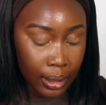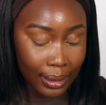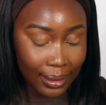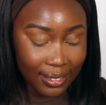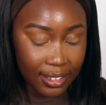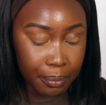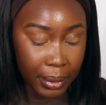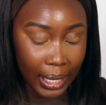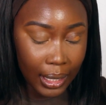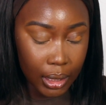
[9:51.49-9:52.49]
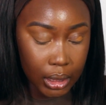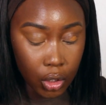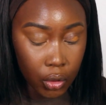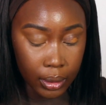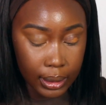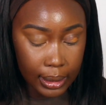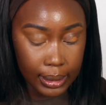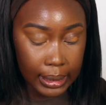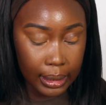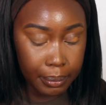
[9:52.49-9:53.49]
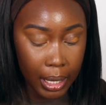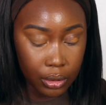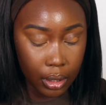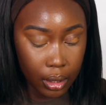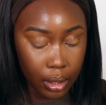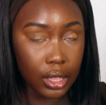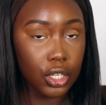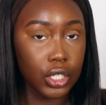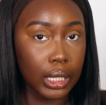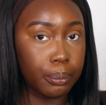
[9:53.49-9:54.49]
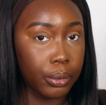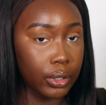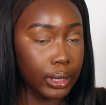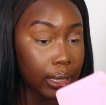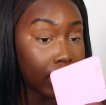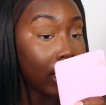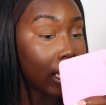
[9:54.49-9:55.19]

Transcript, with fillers: Easy Bake loose setting powder in the shade Blondie,